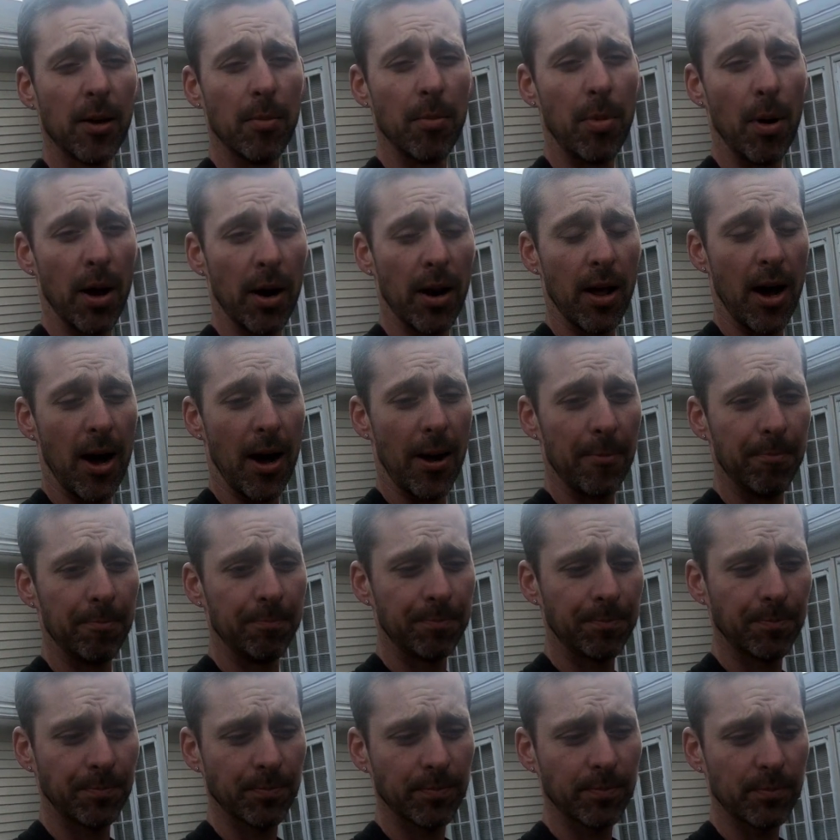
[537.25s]
But
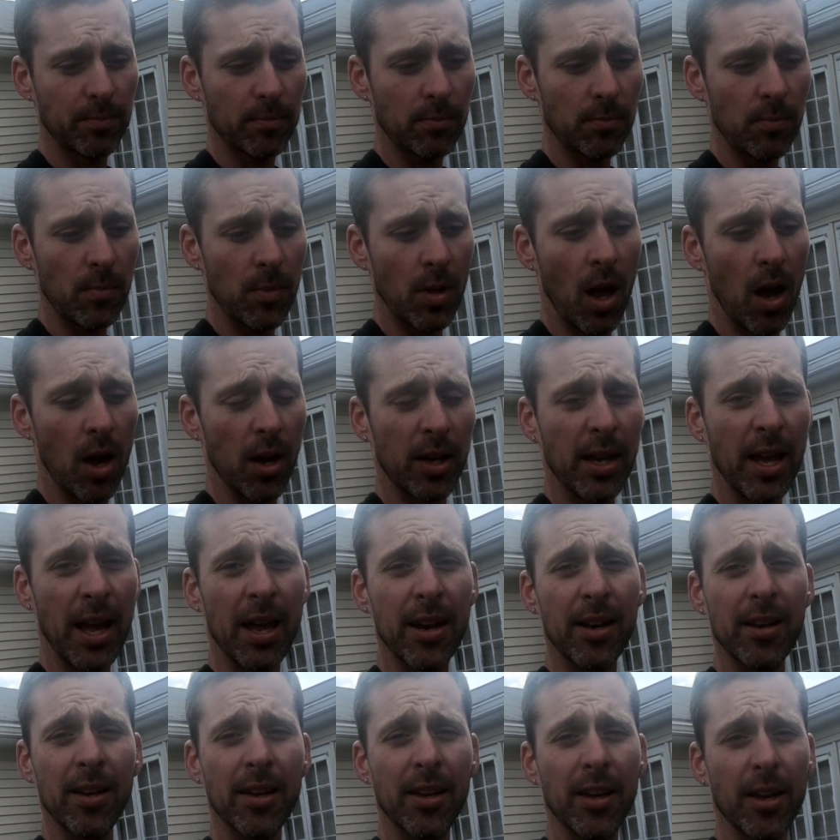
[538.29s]

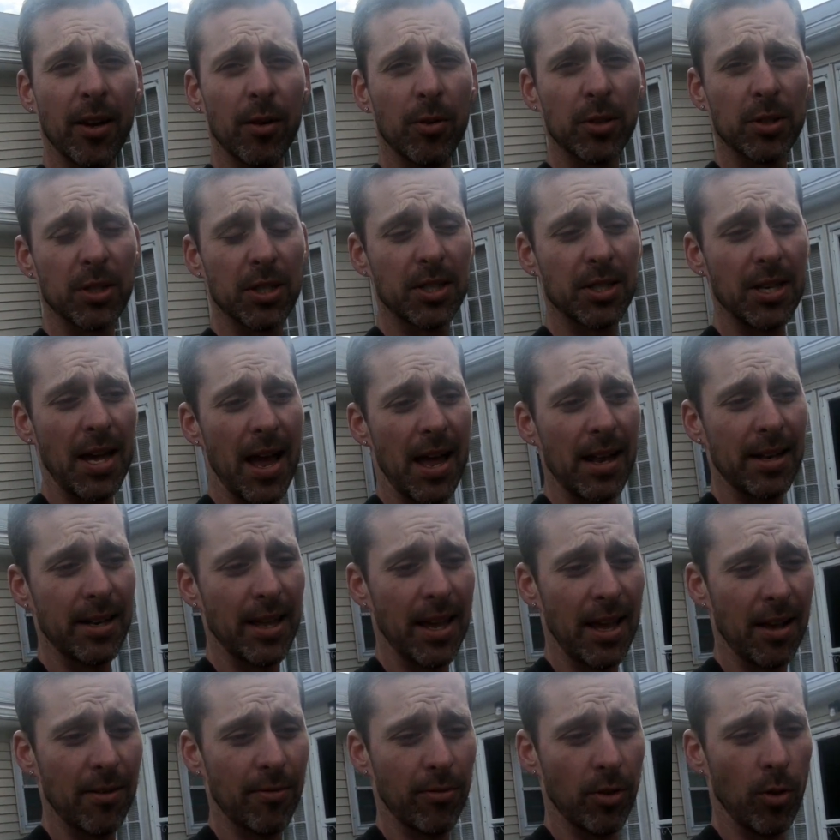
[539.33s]
again, it was a sad
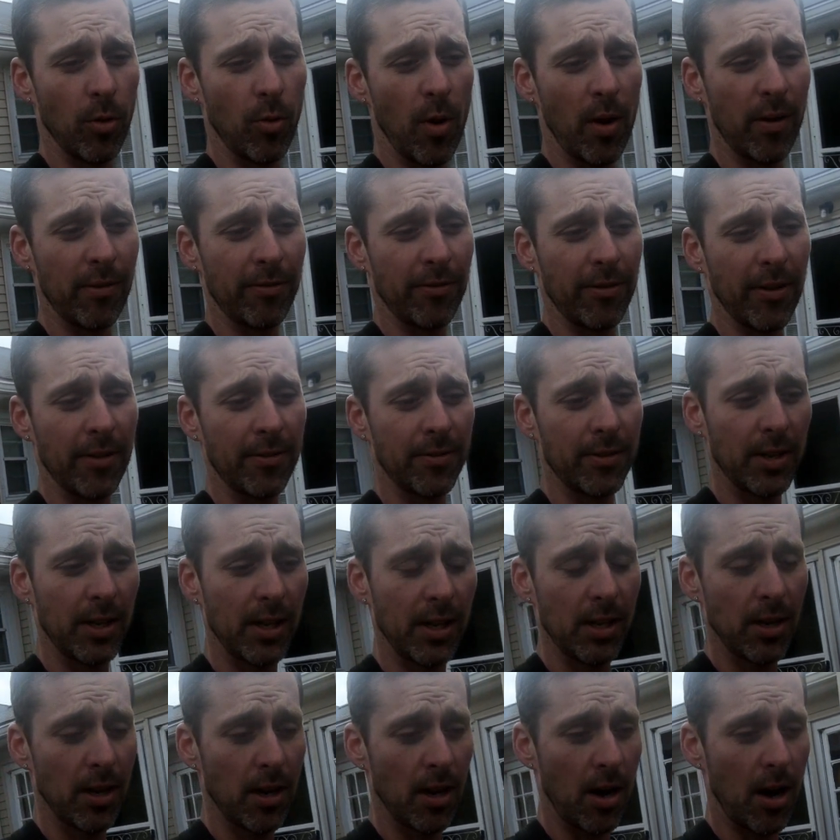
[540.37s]
day for the
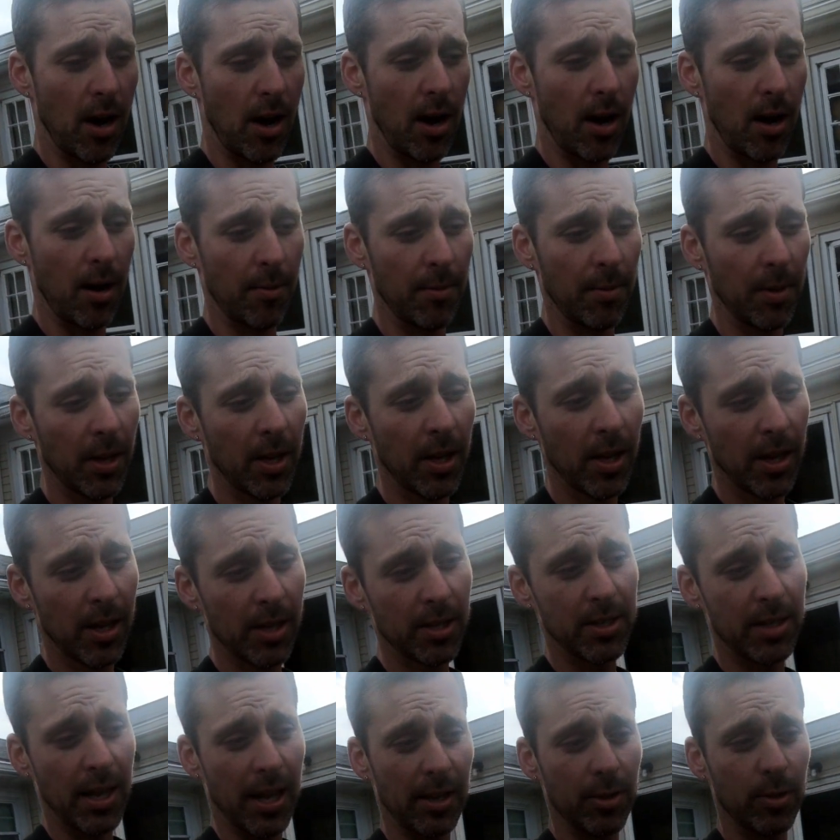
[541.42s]
150. Stay